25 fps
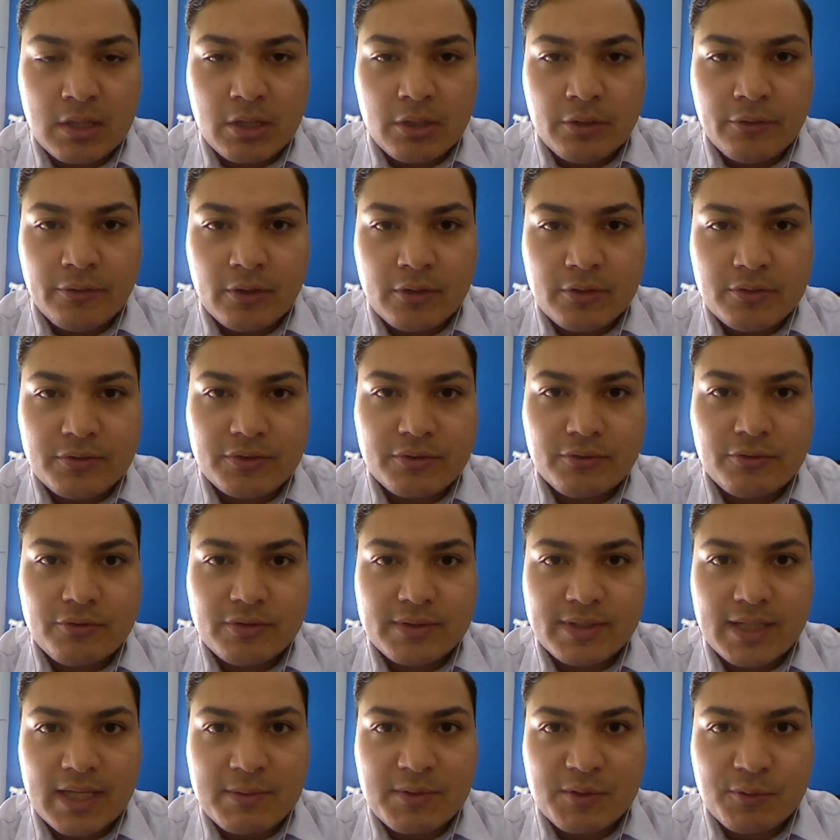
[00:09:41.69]
Those two
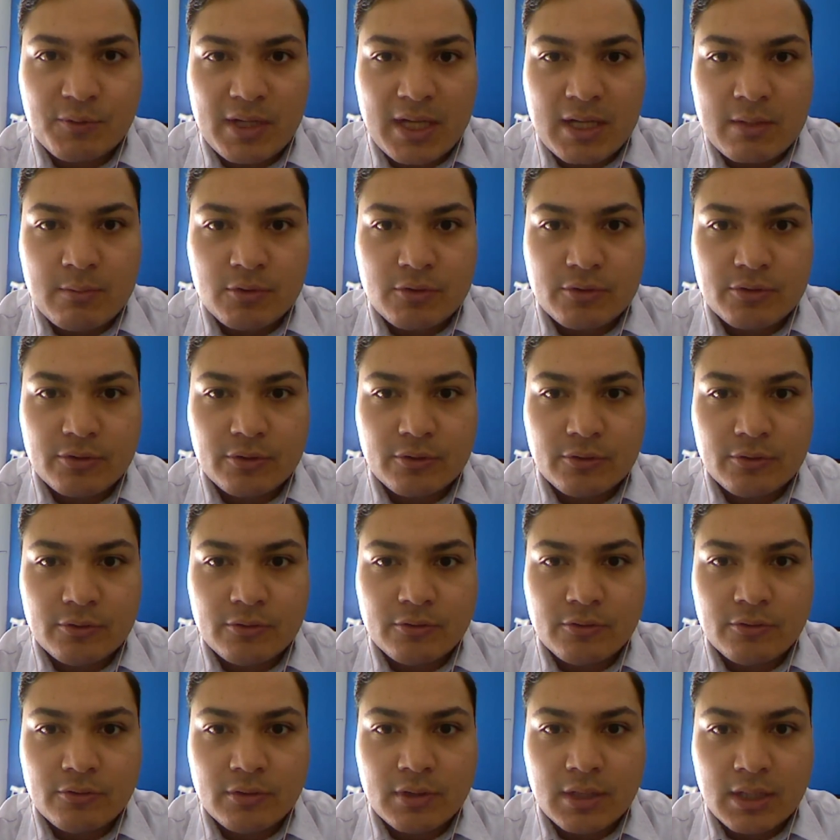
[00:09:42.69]
teams were able
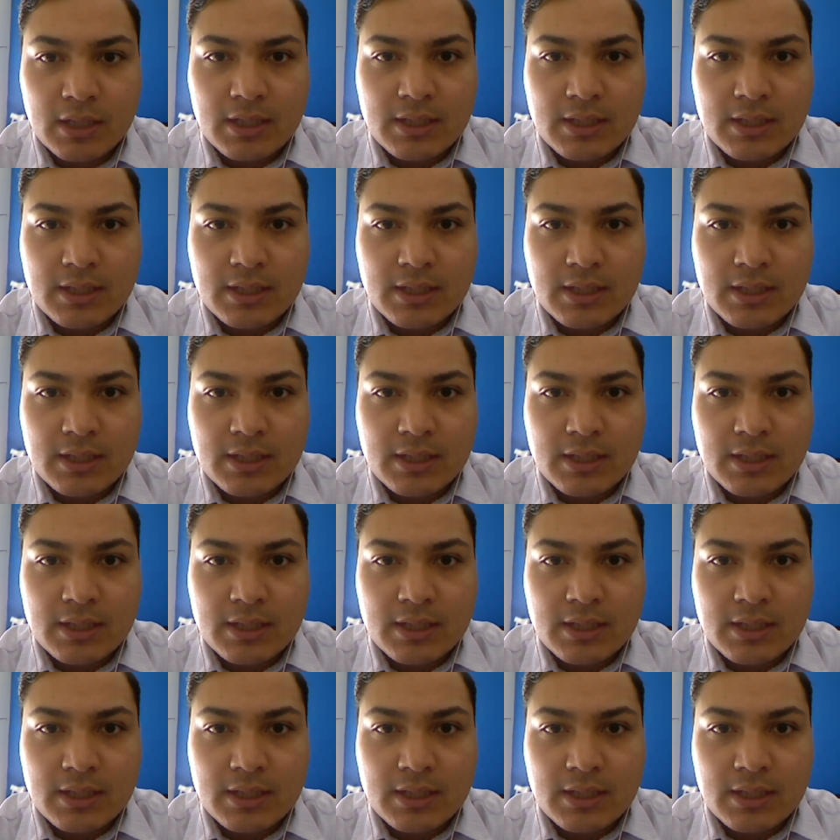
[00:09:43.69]
to